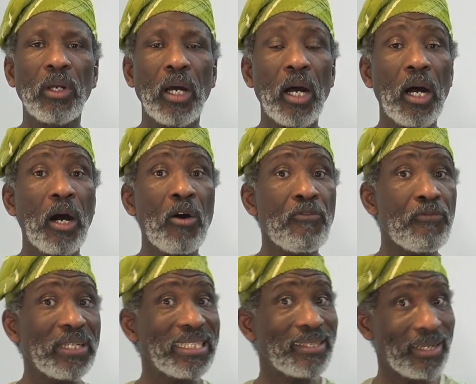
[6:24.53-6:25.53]

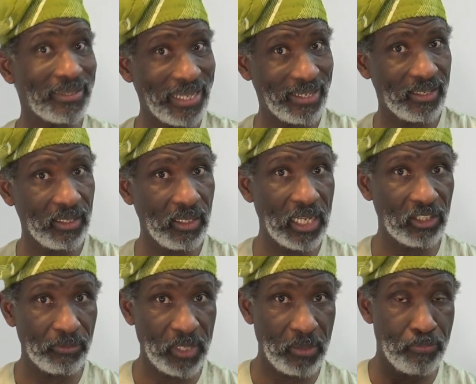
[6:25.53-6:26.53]
Fatratin,
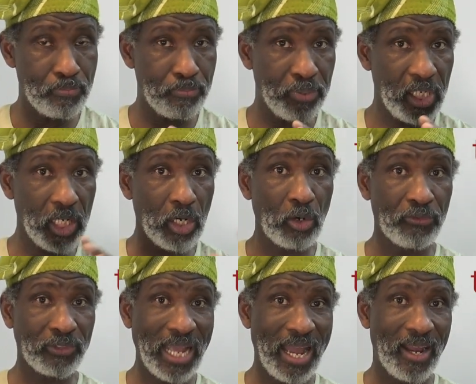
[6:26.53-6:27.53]
that means period
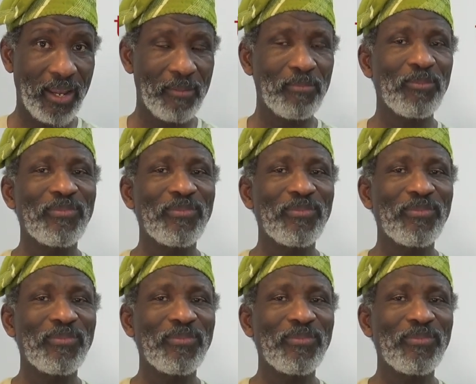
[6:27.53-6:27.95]
of time.